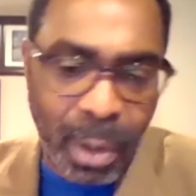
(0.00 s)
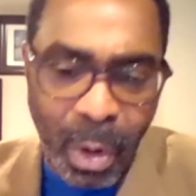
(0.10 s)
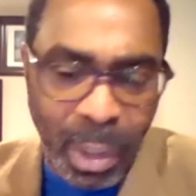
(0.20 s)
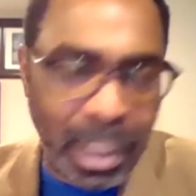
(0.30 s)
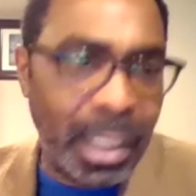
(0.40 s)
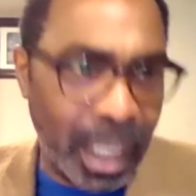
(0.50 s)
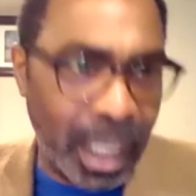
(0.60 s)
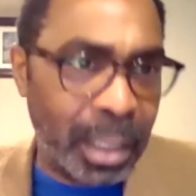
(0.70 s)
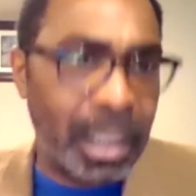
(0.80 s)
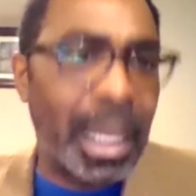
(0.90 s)

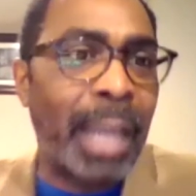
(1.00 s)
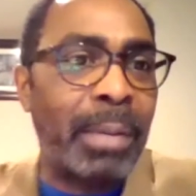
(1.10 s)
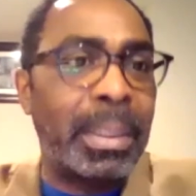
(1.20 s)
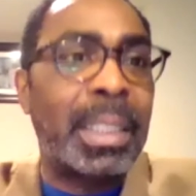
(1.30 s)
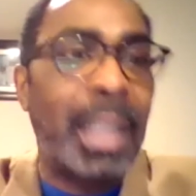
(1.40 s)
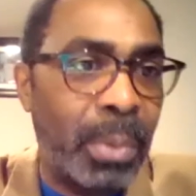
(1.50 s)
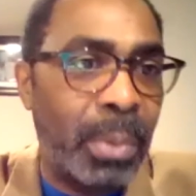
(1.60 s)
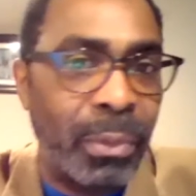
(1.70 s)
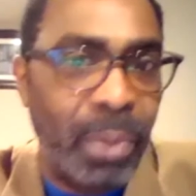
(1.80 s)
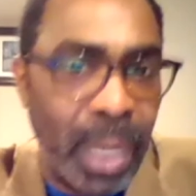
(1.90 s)
until, like we say, we've
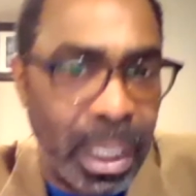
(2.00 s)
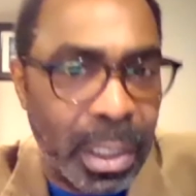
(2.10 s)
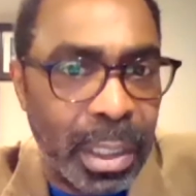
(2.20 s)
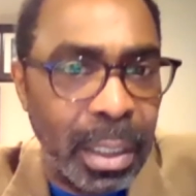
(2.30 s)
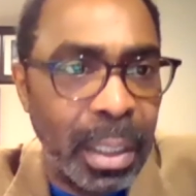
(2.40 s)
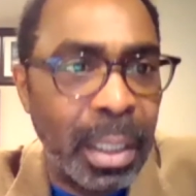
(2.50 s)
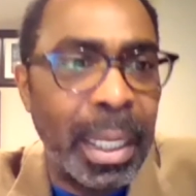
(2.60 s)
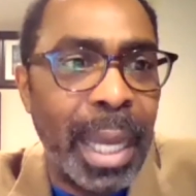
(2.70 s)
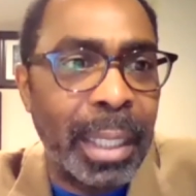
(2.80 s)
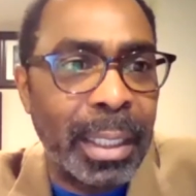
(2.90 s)
reached
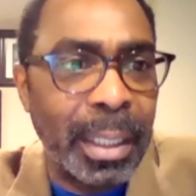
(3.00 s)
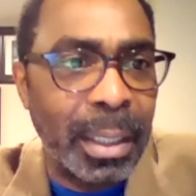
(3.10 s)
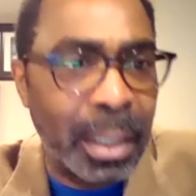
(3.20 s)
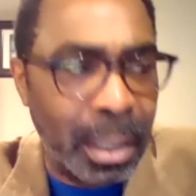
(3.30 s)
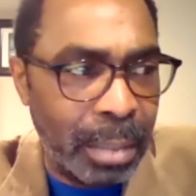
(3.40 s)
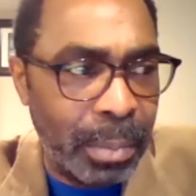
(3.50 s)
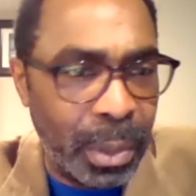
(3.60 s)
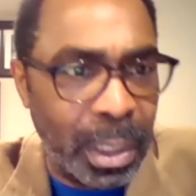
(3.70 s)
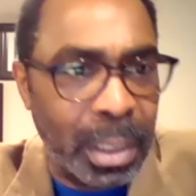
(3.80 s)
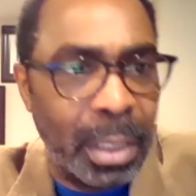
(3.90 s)
that herd
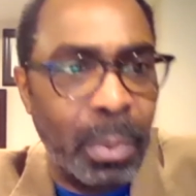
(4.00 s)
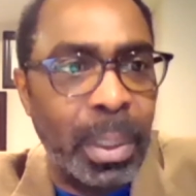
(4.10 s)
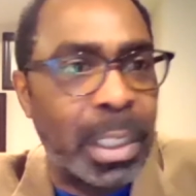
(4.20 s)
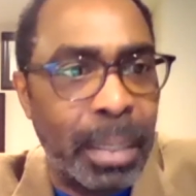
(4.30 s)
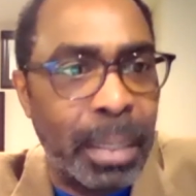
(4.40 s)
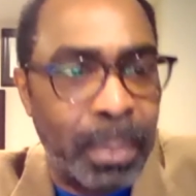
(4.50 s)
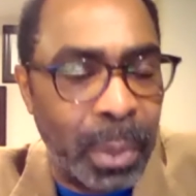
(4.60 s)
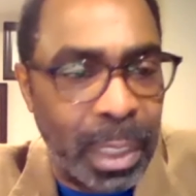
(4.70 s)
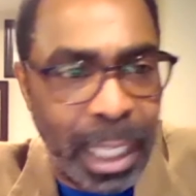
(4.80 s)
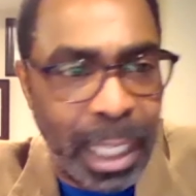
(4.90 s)
immunity which can
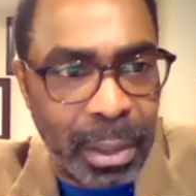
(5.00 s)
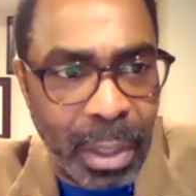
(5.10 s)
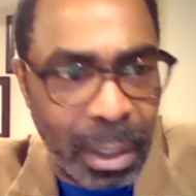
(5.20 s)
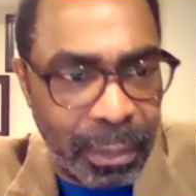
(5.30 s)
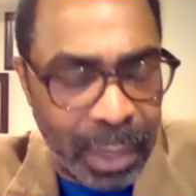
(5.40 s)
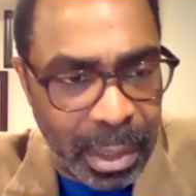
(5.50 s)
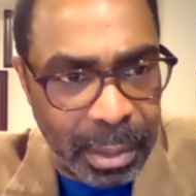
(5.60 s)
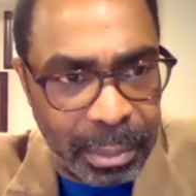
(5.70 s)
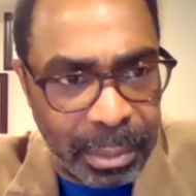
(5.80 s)
protect all of us.